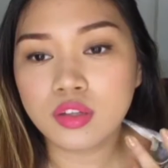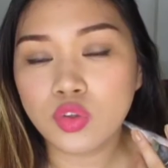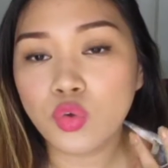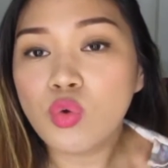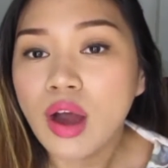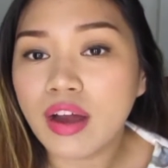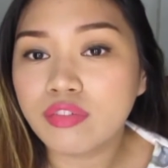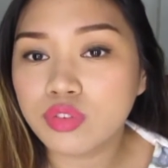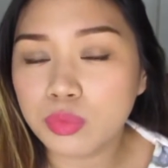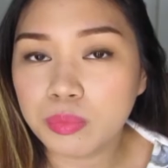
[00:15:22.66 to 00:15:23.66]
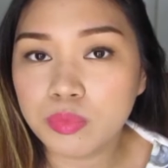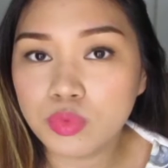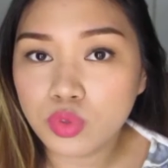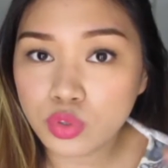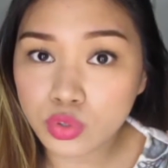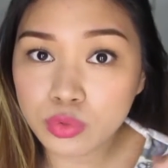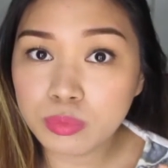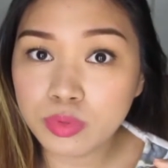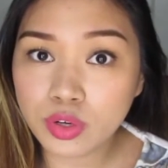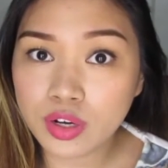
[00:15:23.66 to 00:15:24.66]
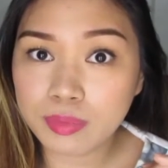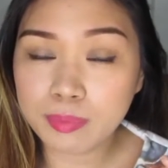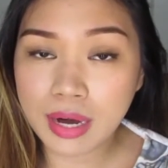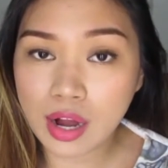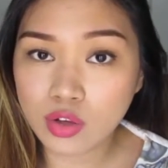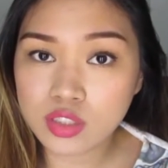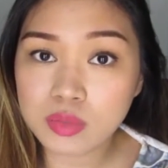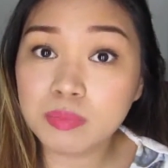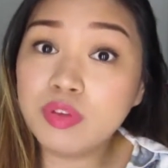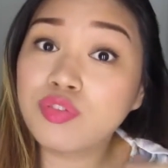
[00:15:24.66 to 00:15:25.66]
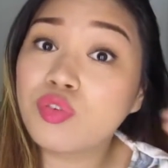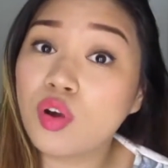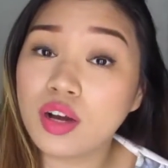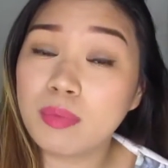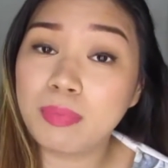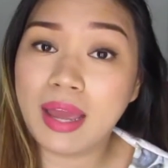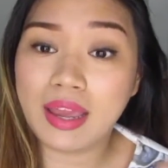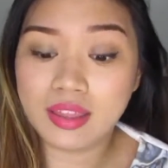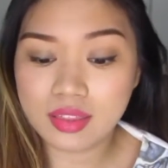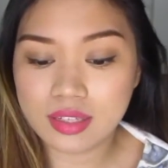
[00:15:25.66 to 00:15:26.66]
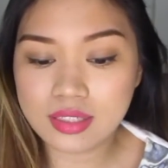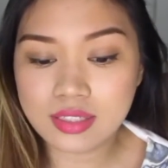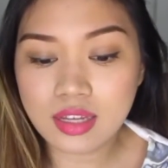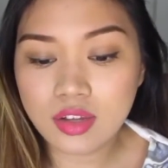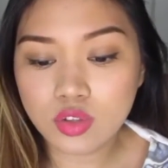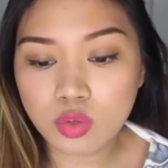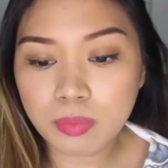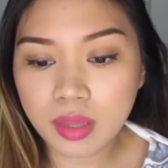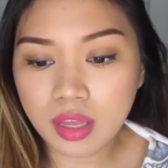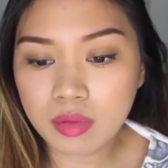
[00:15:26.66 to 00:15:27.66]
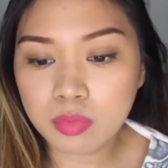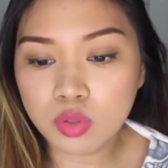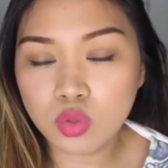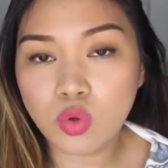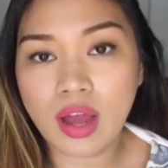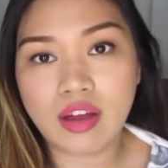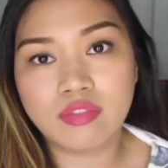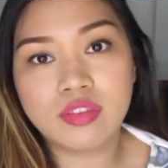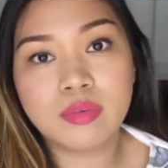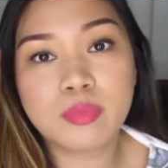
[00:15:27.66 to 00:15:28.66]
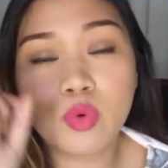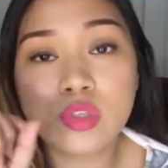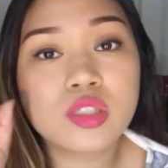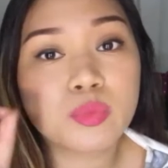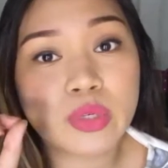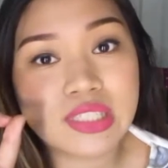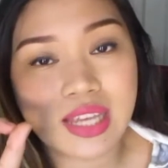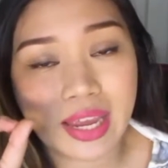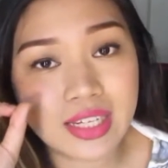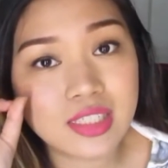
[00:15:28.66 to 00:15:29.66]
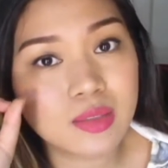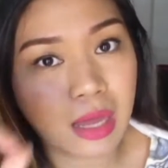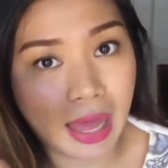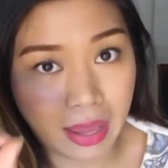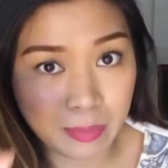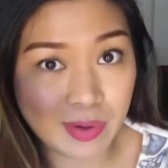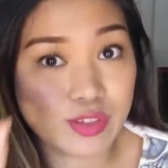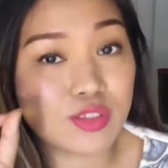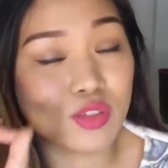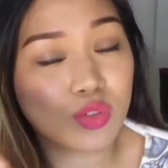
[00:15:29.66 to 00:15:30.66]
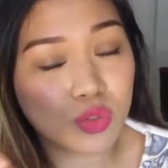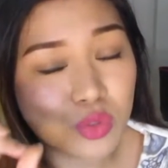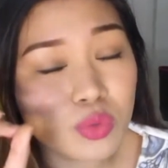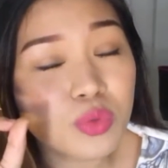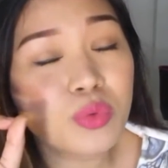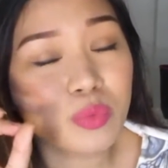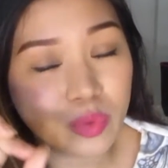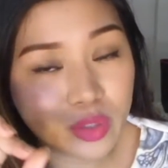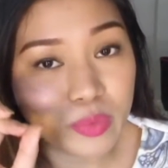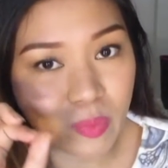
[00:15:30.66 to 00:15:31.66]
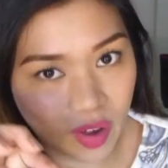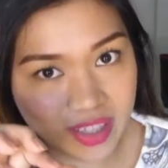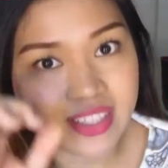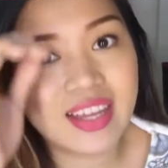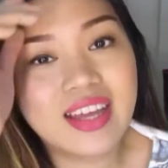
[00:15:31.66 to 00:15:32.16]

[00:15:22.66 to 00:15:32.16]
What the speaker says: You have to groom your brows before applying this to be able to have the most precise eyebrows that you would want.